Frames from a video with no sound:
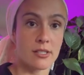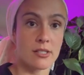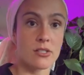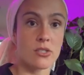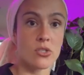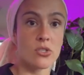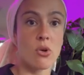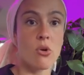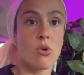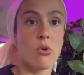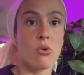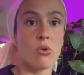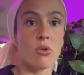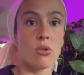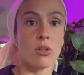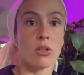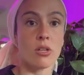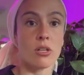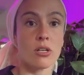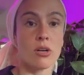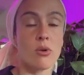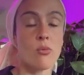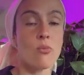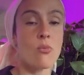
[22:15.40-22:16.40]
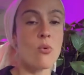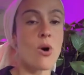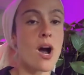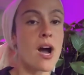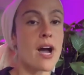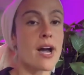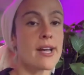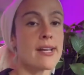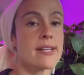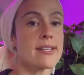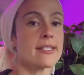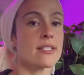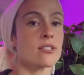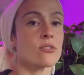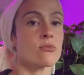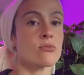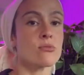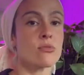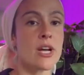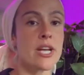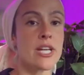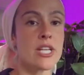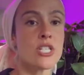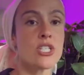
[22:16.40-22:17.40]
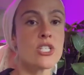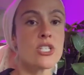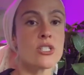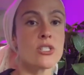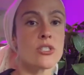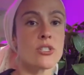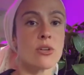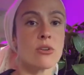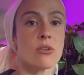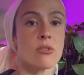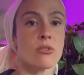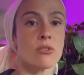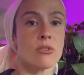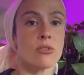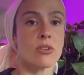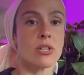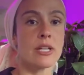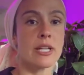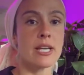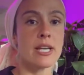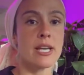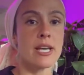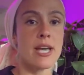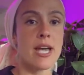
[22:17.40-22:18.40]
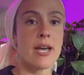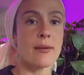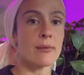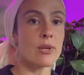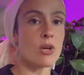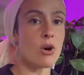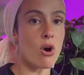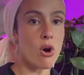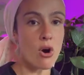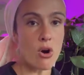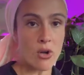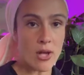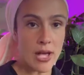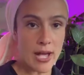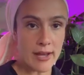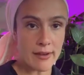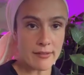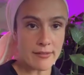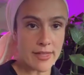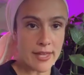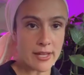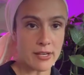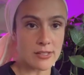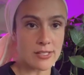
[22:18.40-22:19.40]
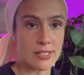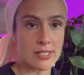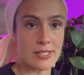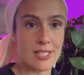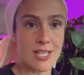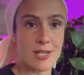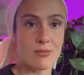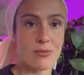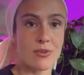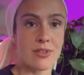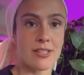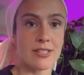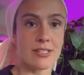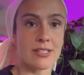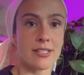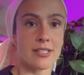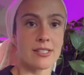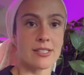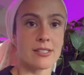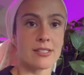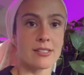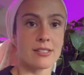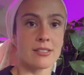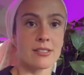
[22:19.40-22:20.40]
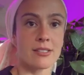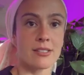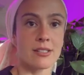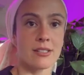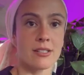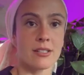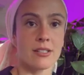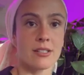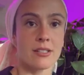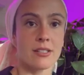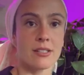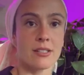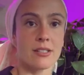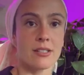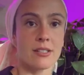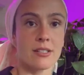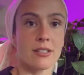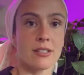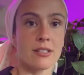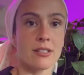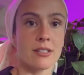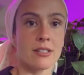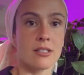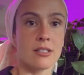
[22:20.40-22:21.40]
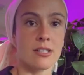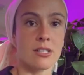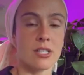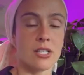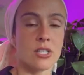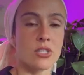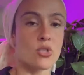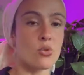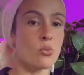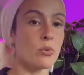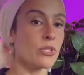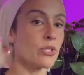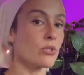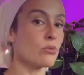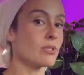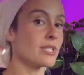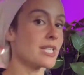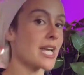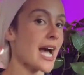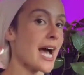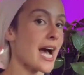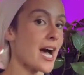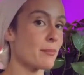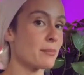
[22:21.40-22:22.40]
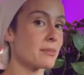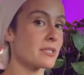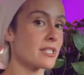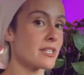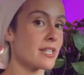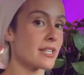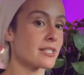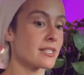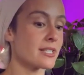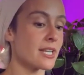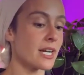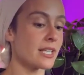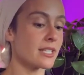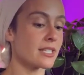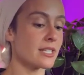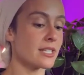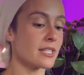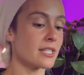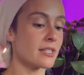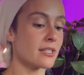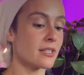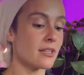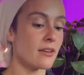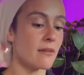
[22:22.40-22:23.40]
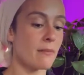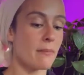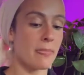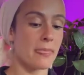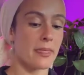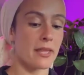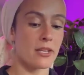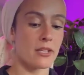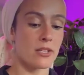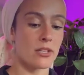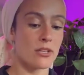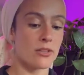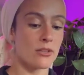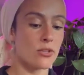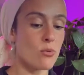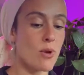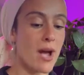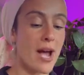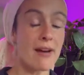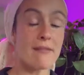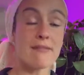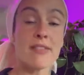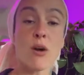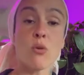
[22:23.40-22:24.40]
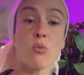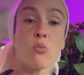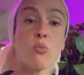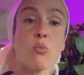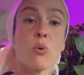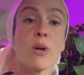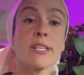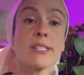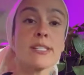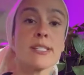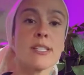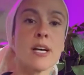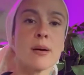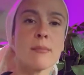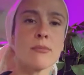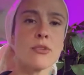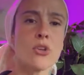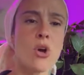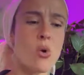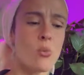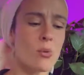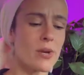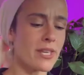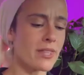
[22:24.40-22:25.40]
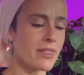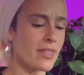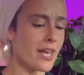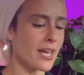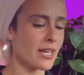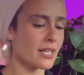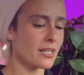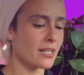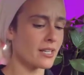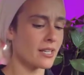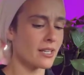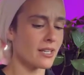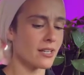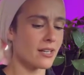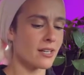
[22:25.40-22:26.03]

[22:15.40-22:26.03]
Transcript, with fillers: soul, a wise and righteous soul. And we all have that archetype within us. So when you tap into that tzaddik, you have that wisdom knowing that